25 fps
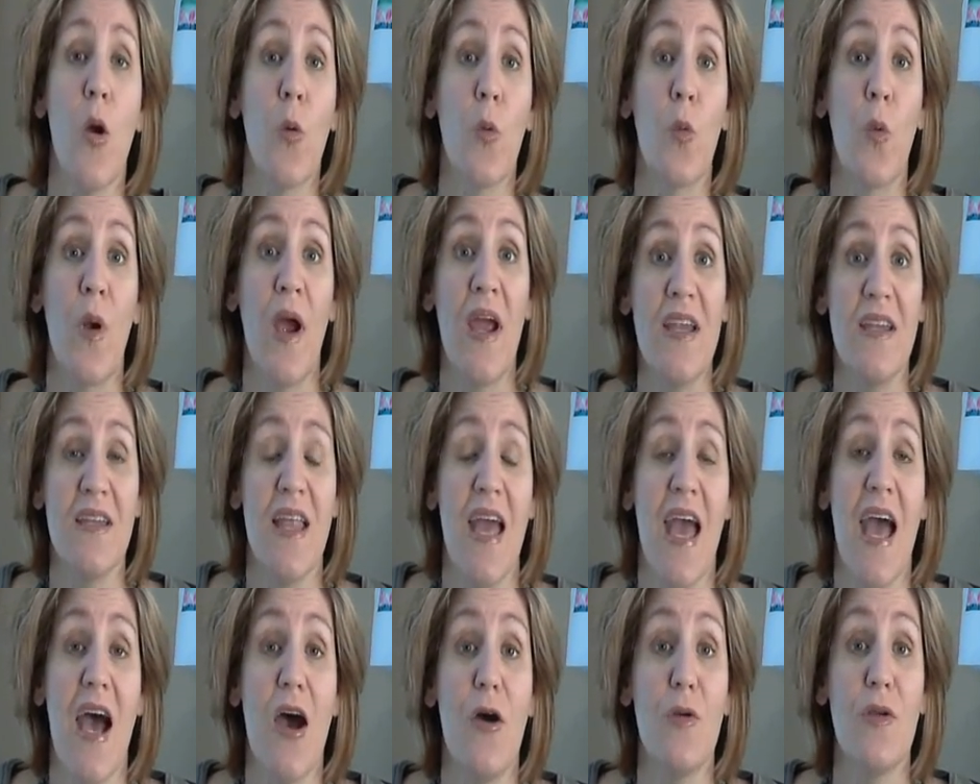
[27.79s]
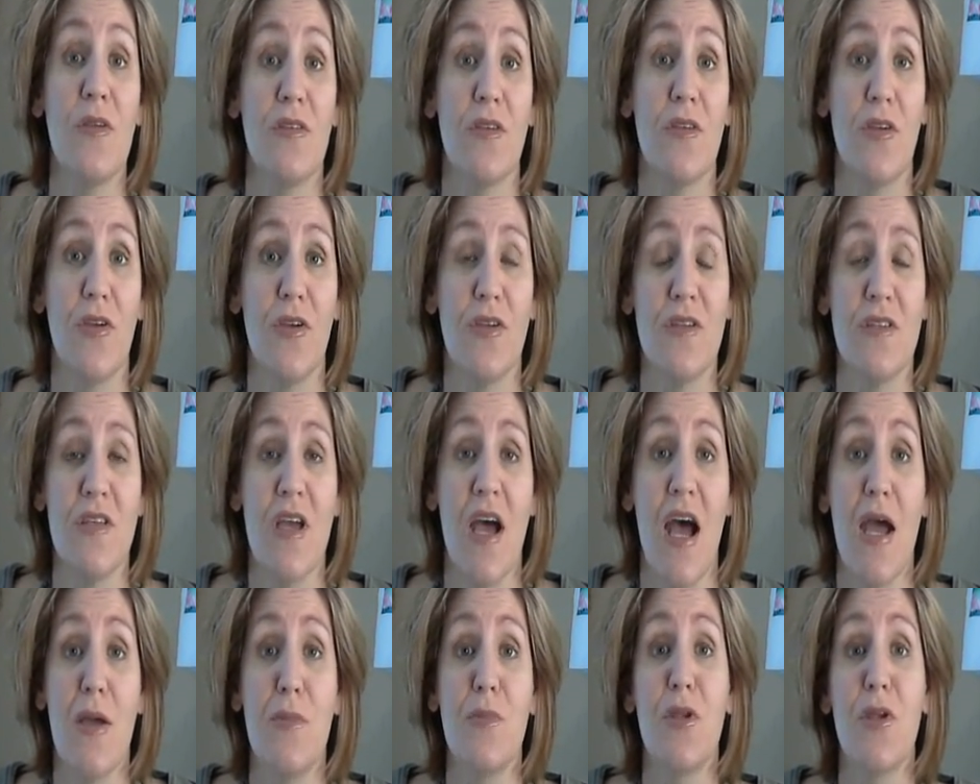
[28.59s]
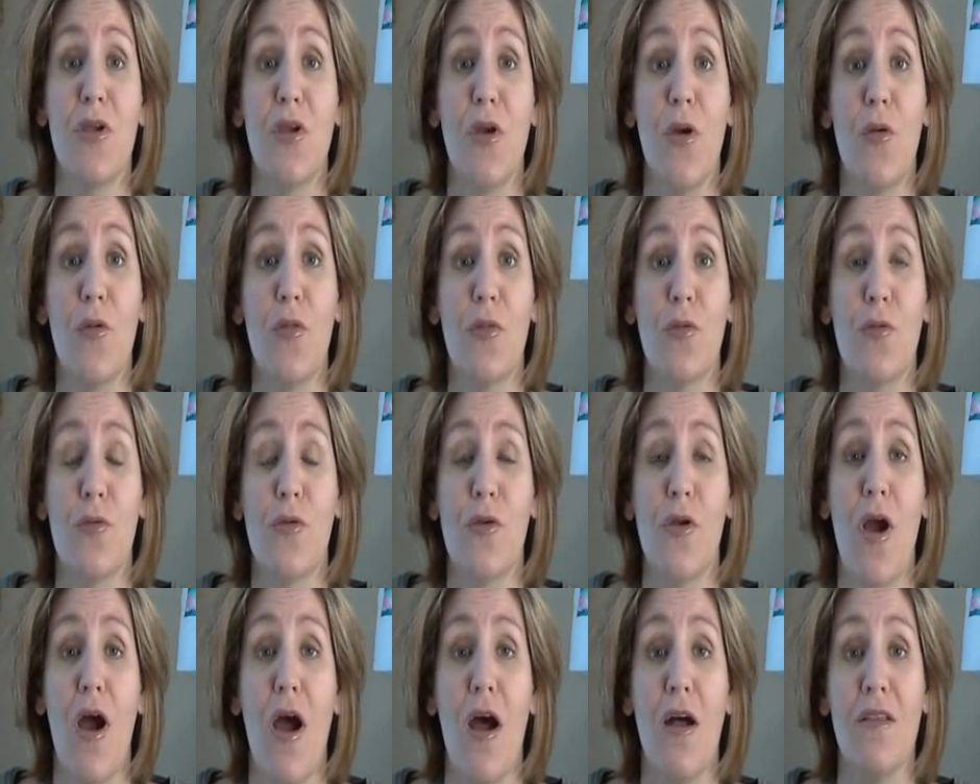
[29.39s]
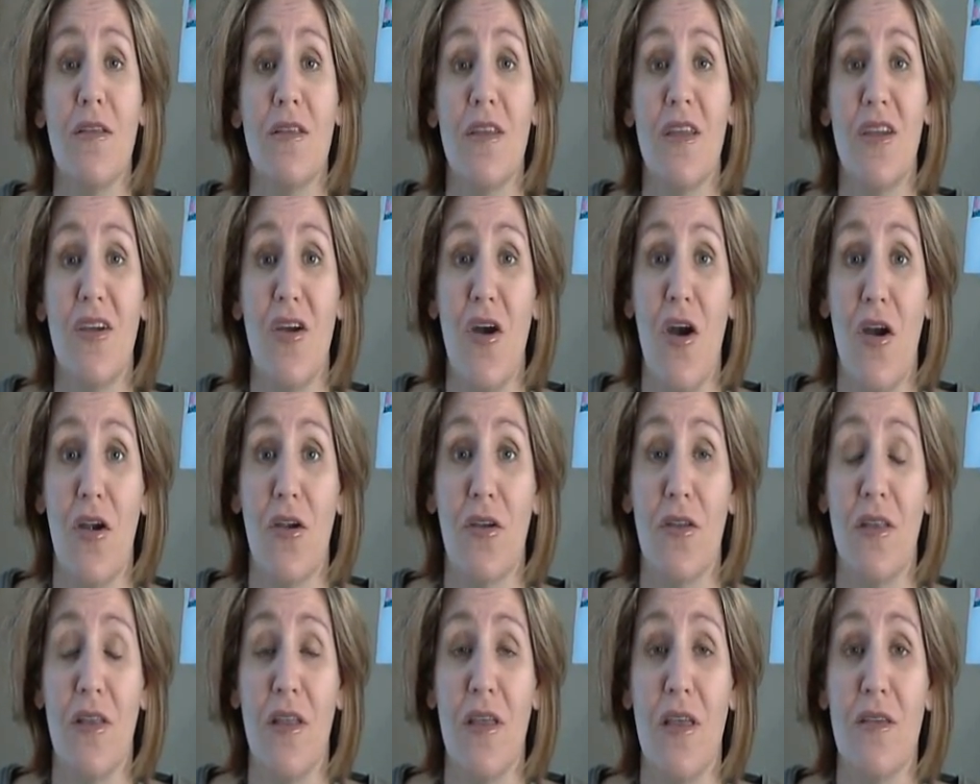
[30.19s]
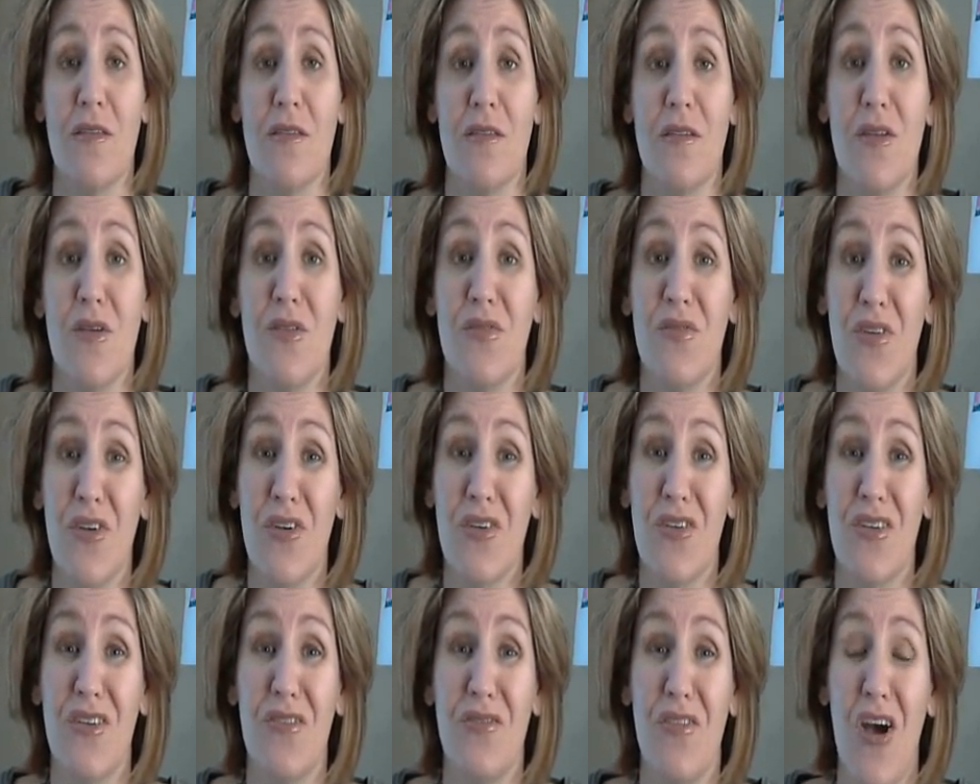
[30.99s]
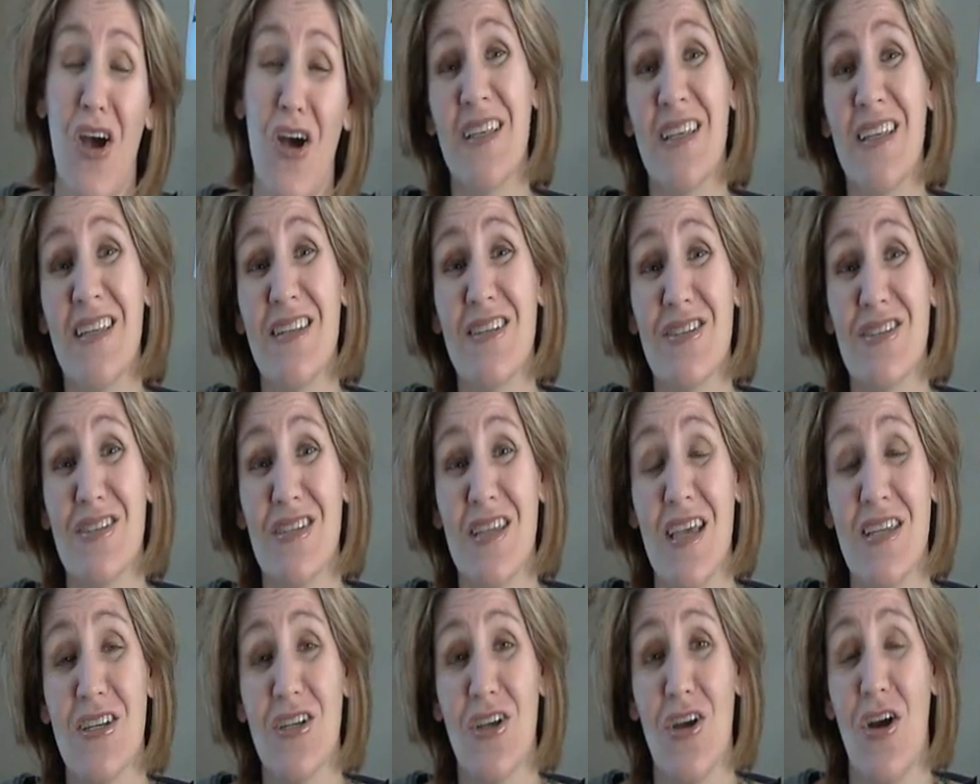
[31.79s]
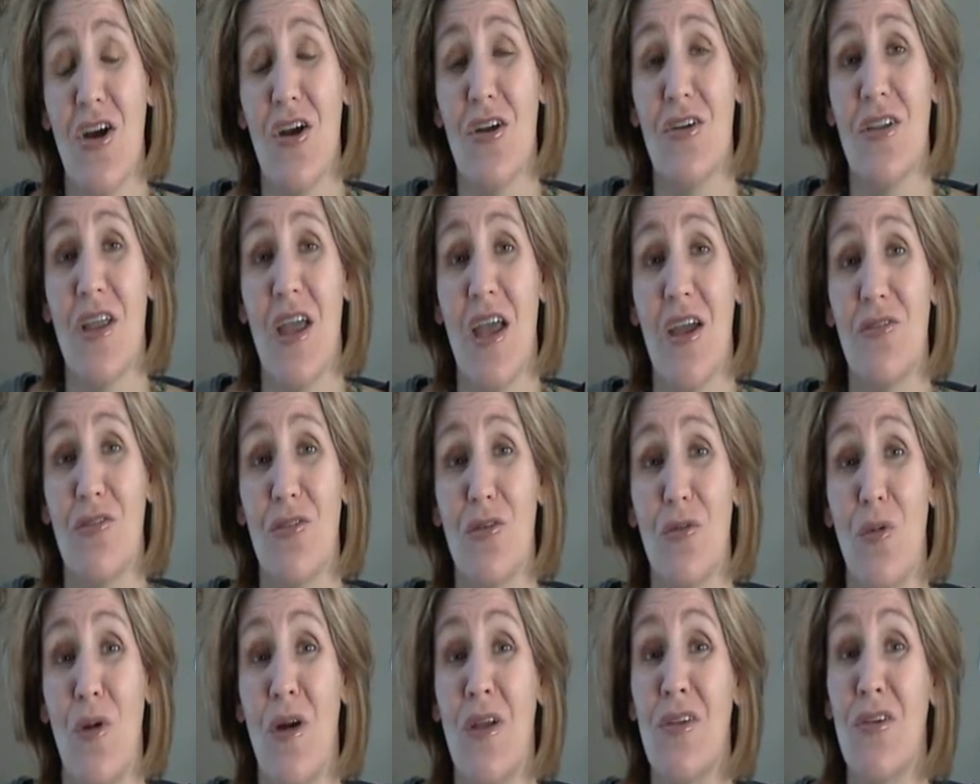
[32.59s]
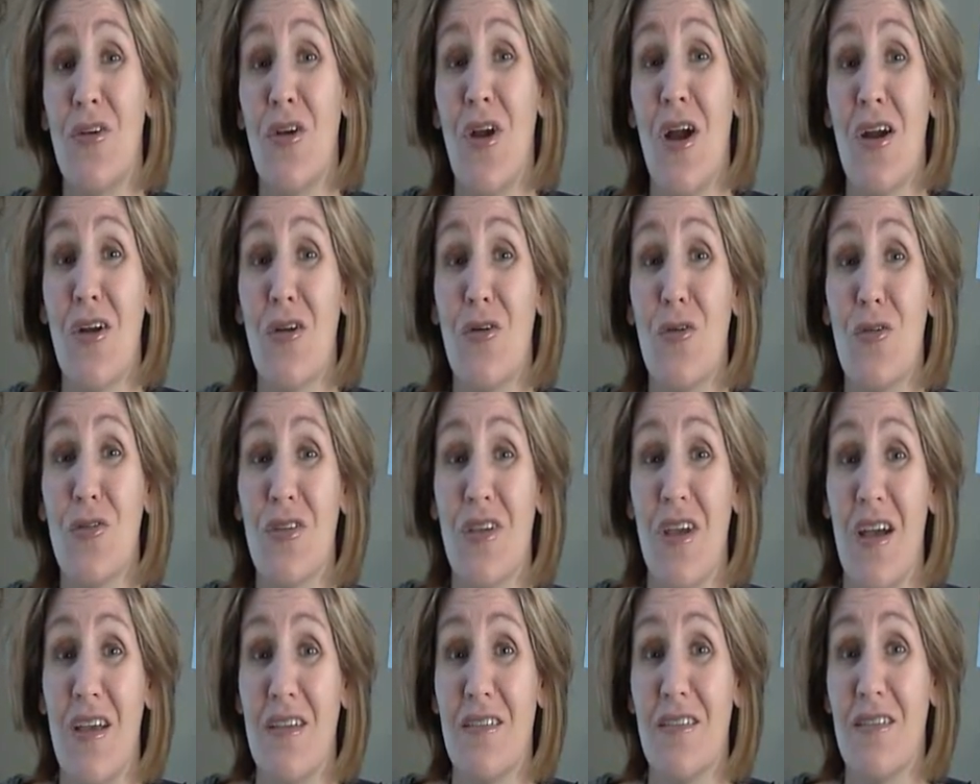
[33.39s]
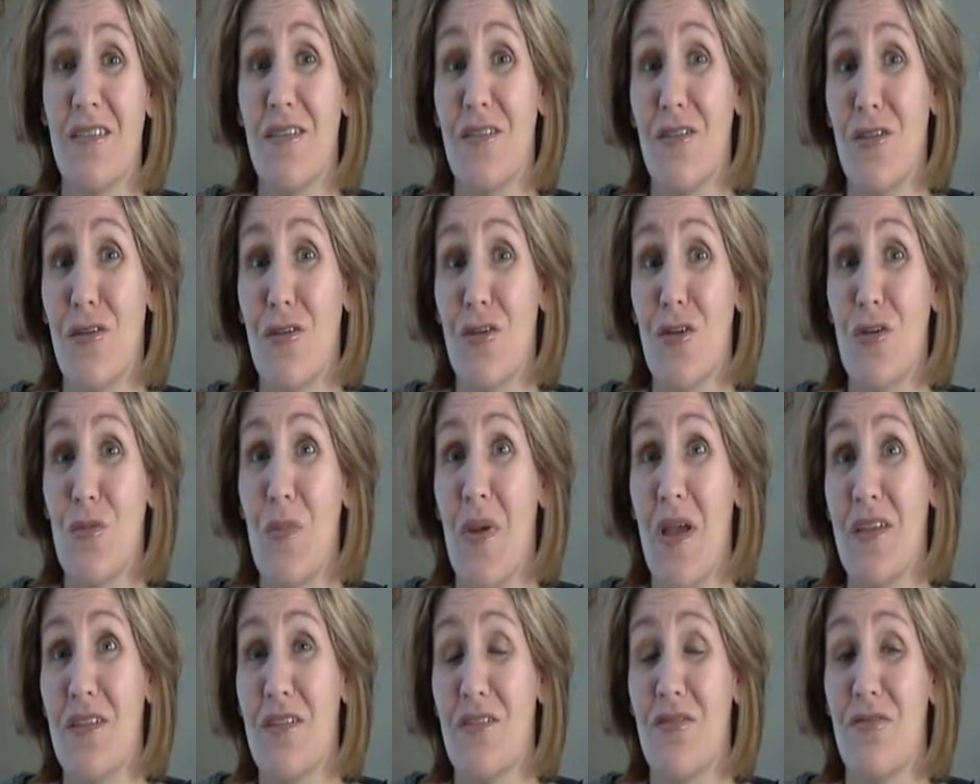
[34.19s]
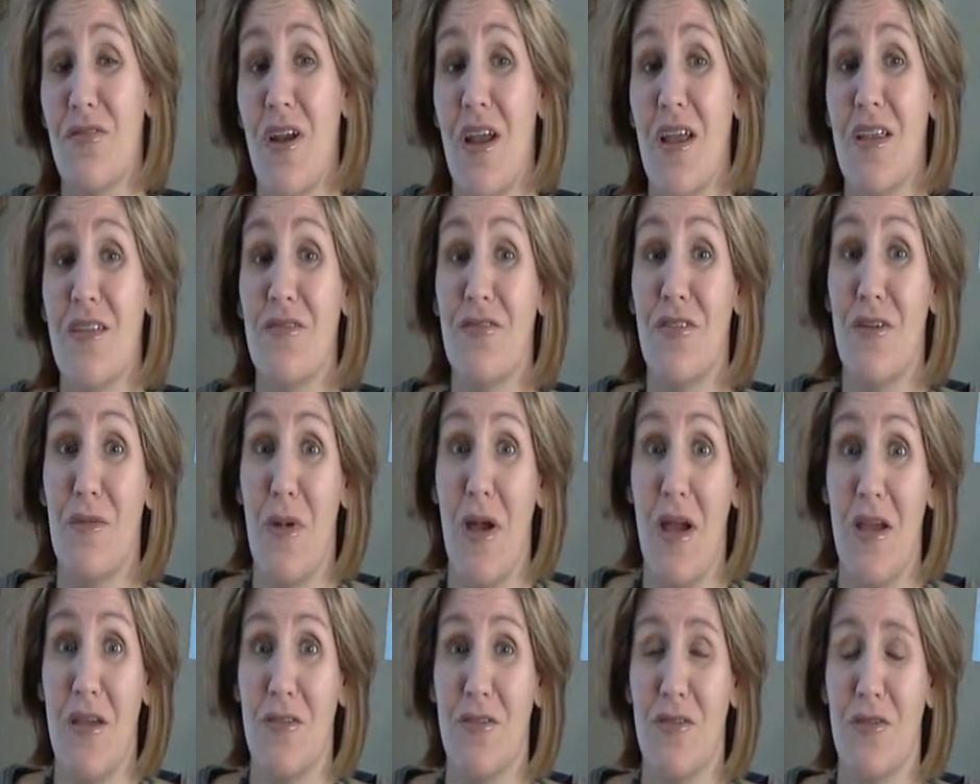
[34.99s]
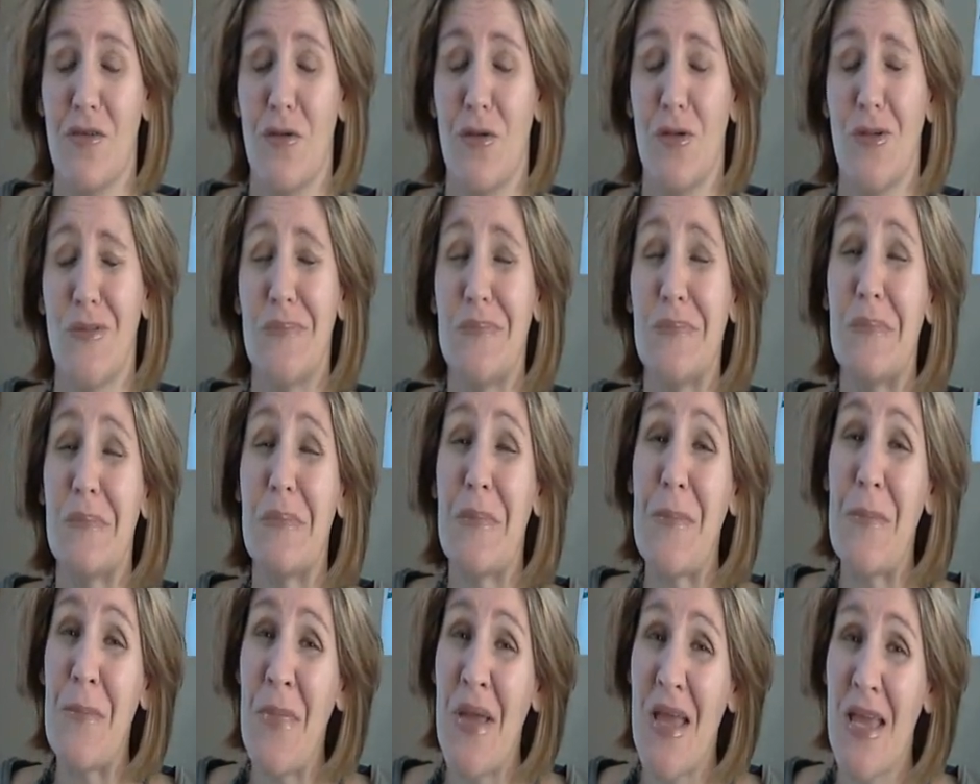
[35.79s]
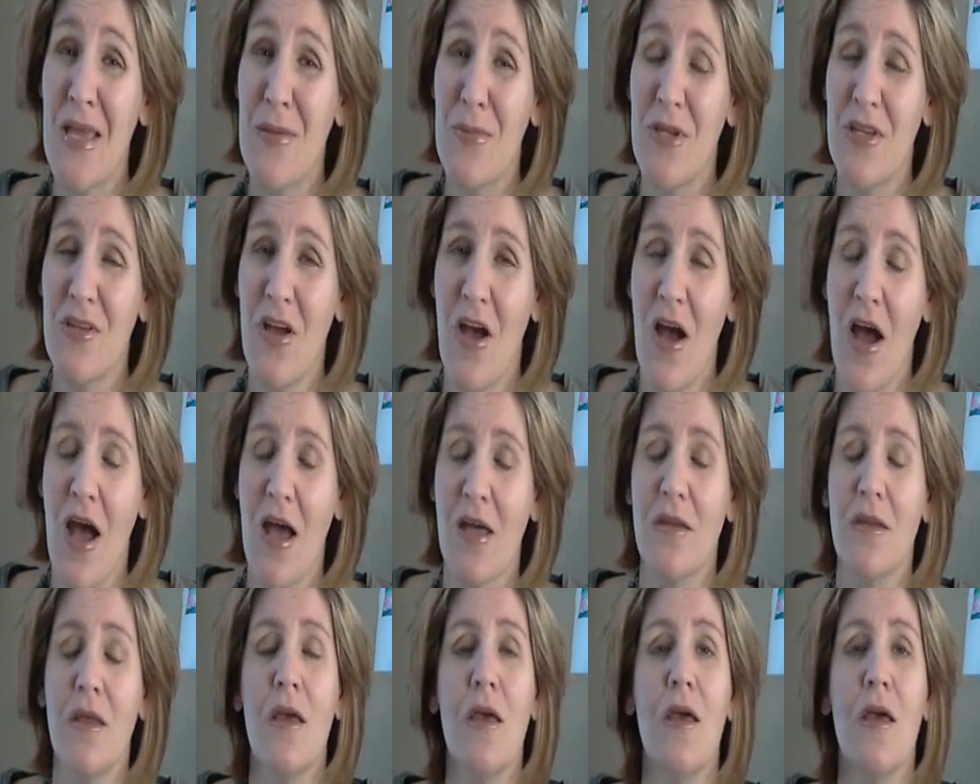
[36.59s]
Right now is a good time to go through your holiday card list. First of all, you need to send a card to everyone, your uncle's cousin's third best friend from high school. Maybe not.